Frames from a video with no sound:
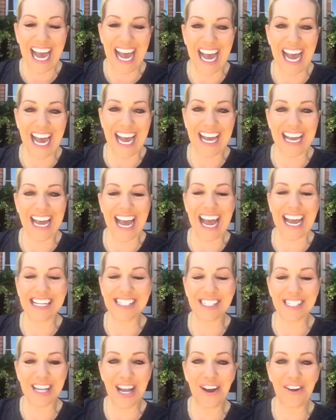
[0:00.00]

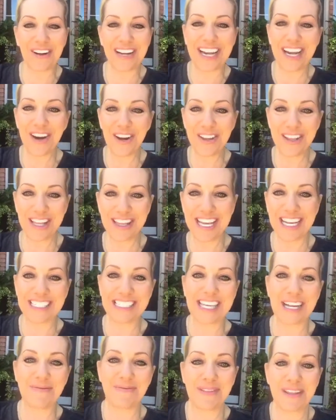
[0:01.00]
And so here are the things
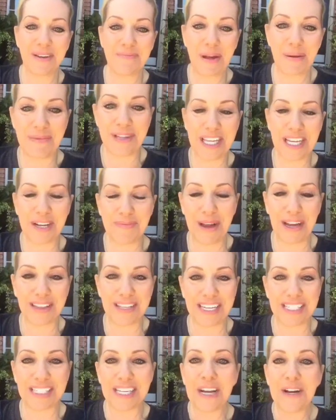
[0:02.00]
that made me think about
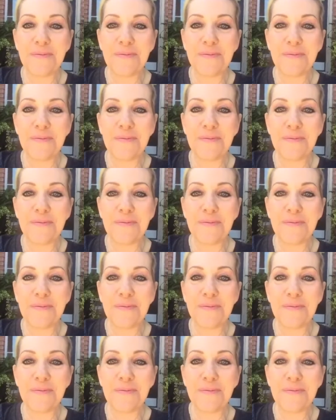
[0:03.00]
this.